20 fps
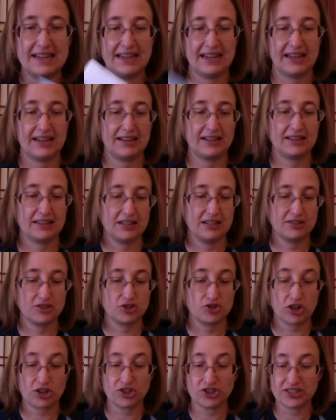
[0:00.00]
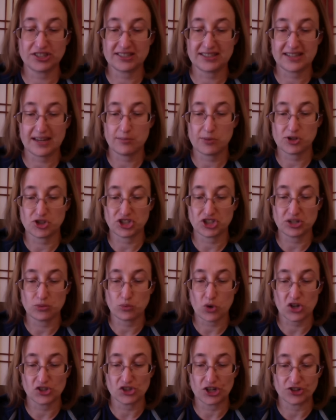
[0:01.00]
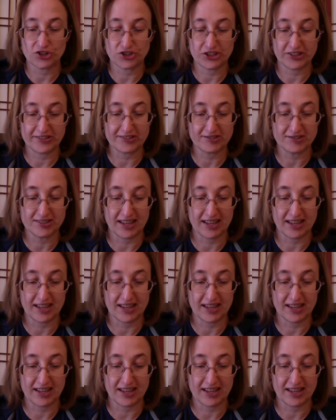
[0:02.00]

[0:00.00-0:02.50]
And the instructions say machine wash on gentle